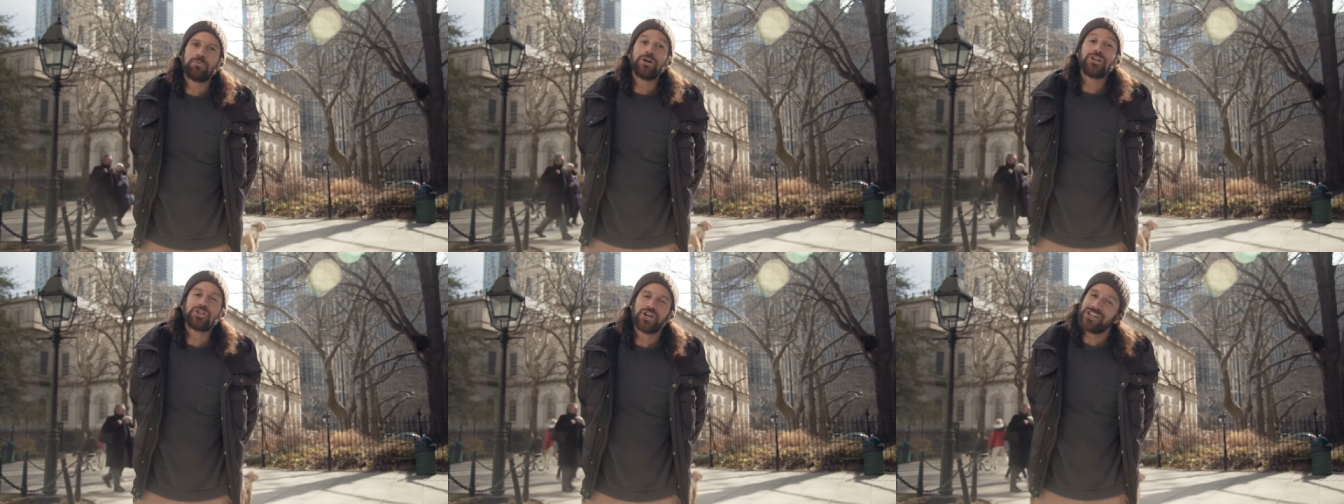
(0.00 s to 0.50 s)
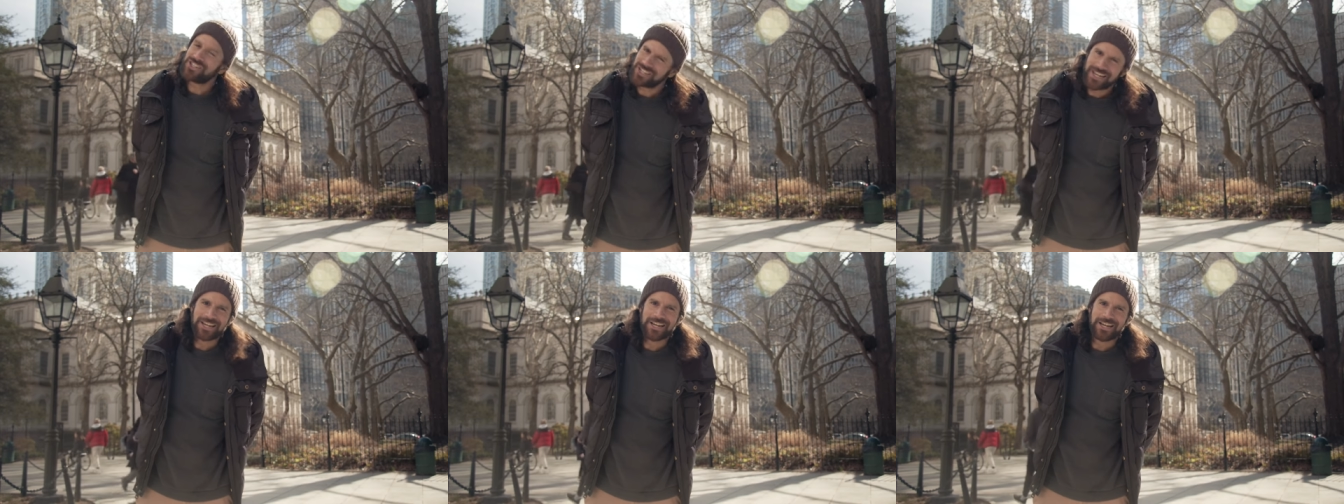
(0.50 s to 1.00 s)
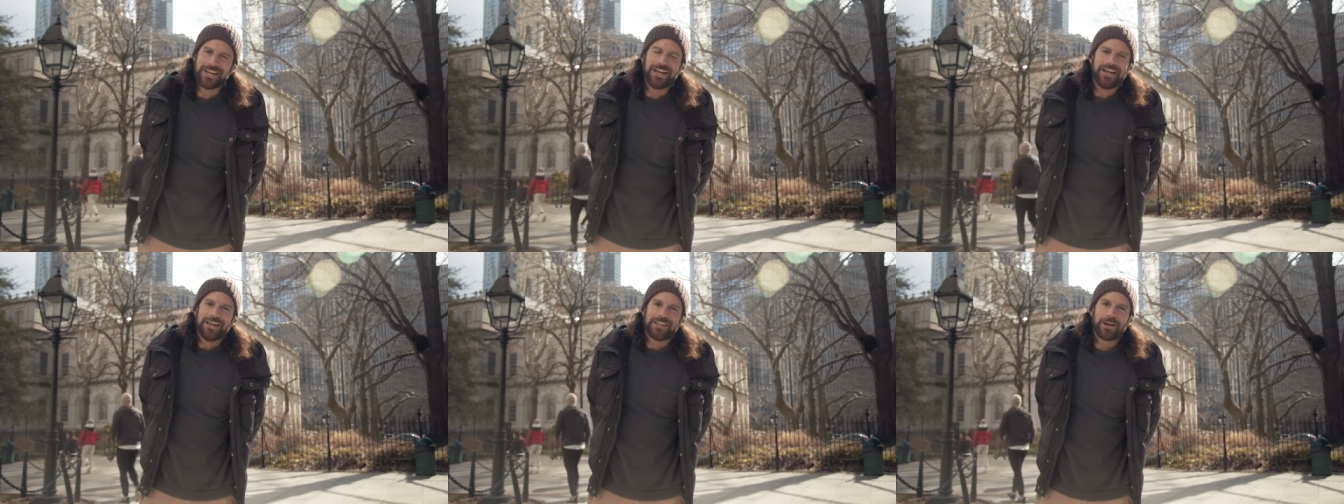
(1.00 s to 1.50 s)
a British city,
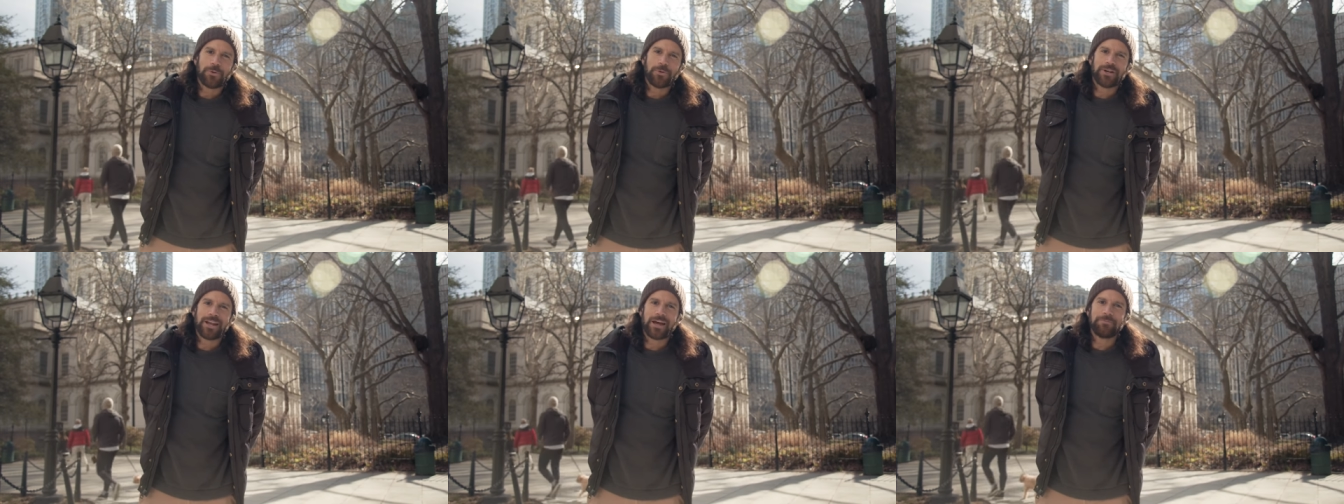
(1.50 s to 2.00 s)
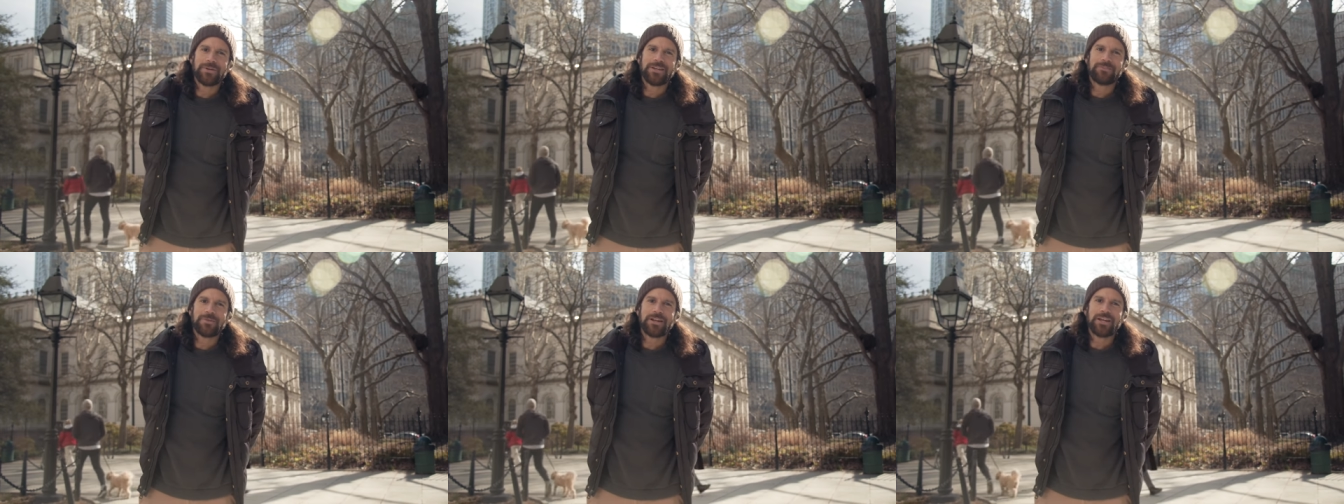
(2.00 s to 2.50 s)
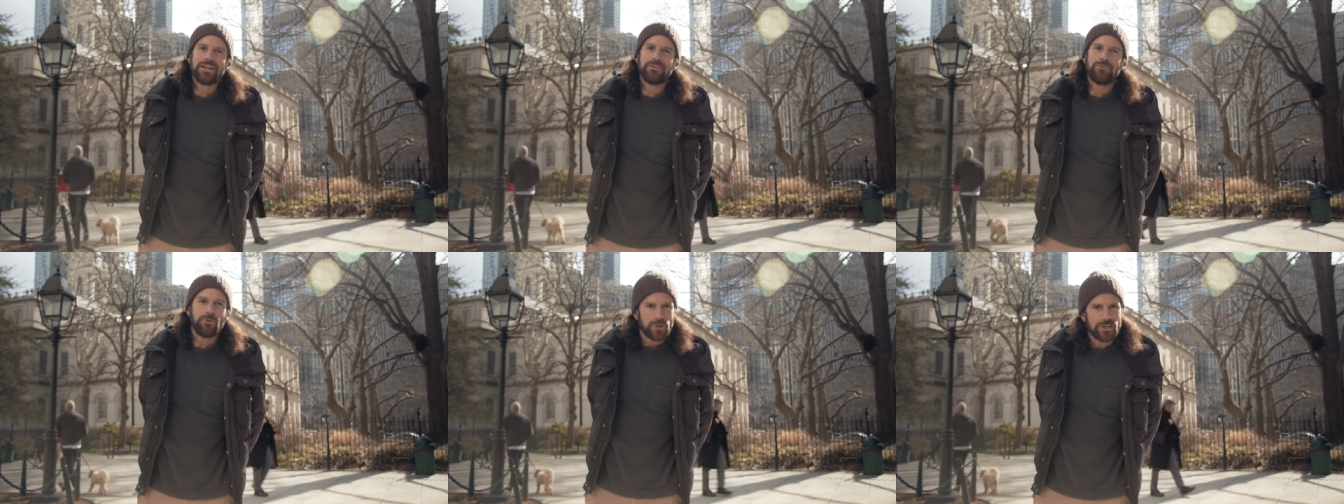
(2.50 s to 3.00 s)
there would not be as many
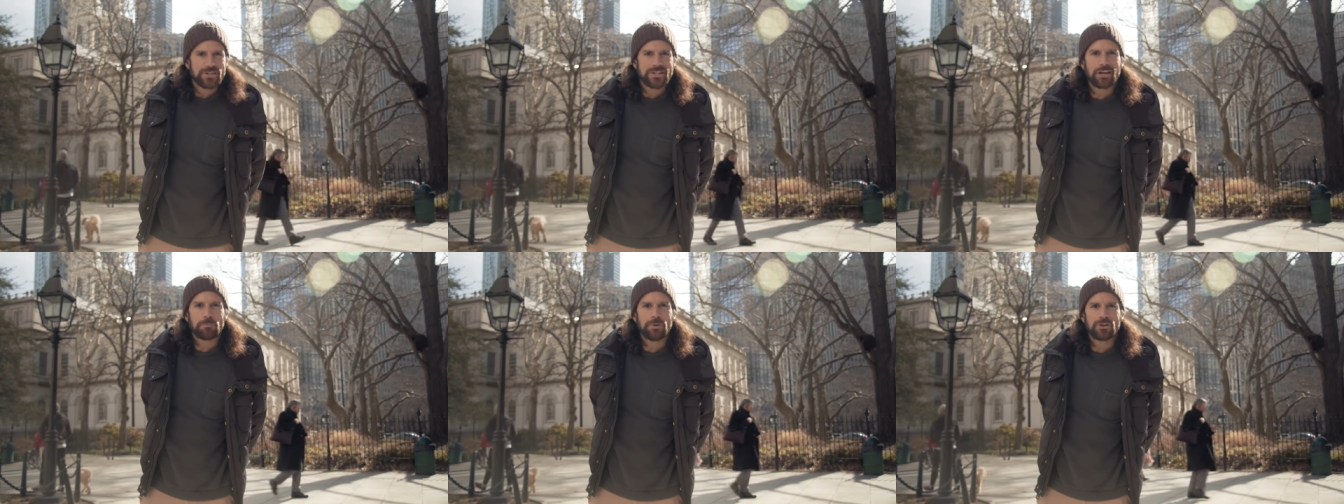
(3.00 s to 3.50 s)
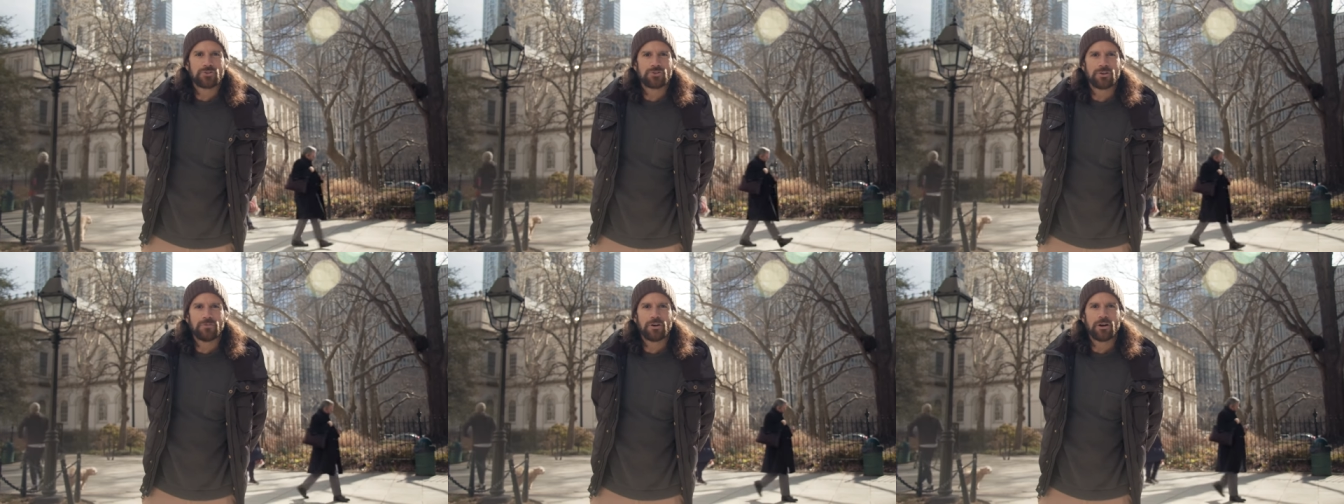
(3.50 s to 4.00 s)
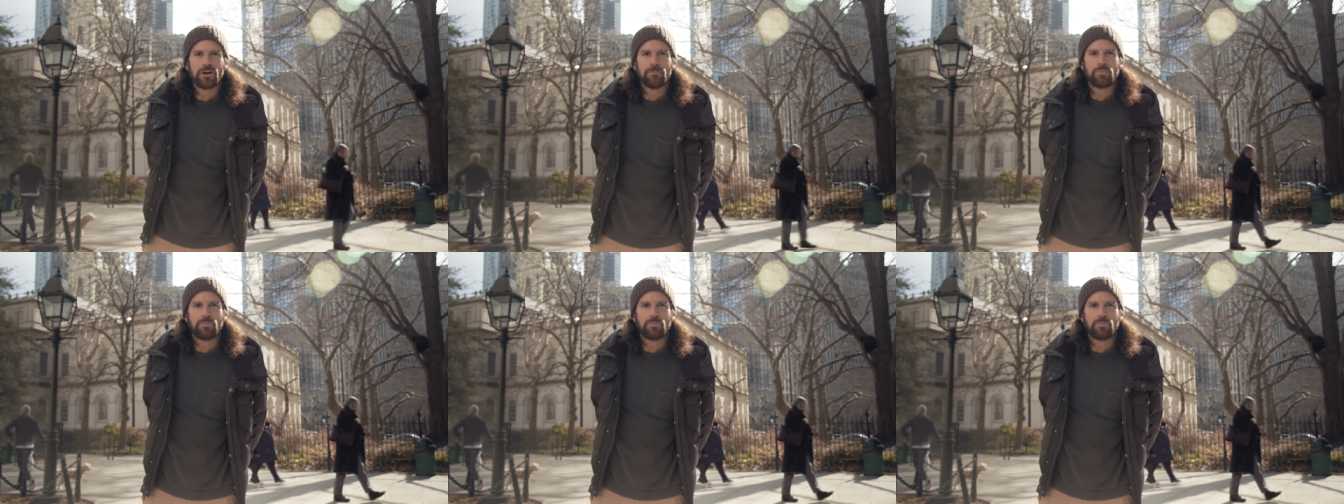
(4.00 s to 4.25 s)
foodies taking pictures of their